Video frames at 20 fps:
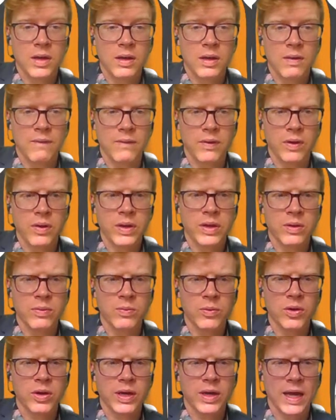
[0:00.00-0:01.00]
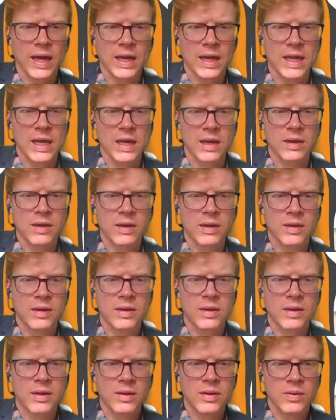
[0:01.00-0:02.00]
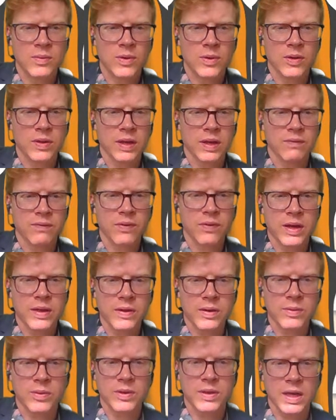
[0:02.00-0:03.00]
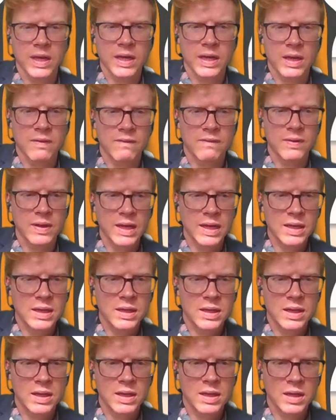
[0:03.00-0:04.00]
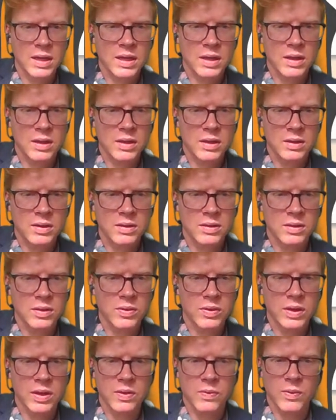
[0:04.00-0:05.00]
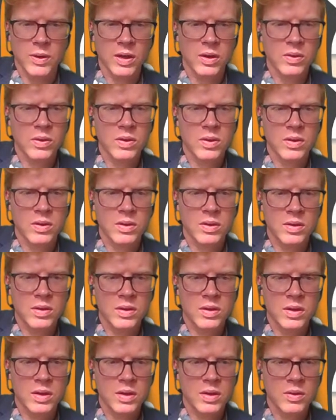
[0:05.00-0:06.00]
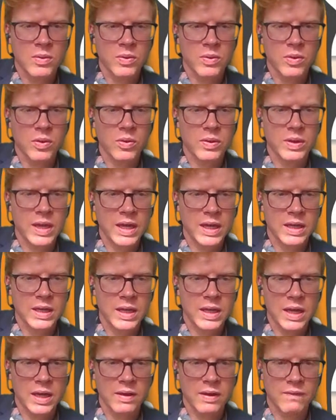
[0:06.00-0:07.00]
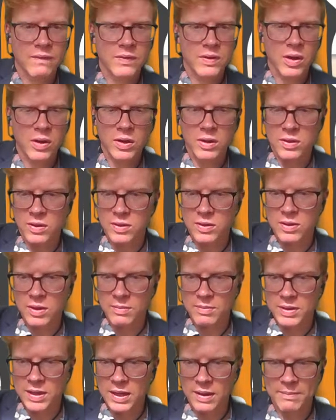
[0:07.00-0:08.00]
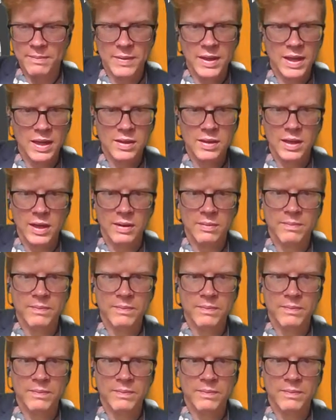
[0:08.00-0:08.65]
Very good work, Elliot. Well done, Fraser. Well done, Yvette. Luke as well. We're all neck and neck. Fiona just jumped up. Excellent.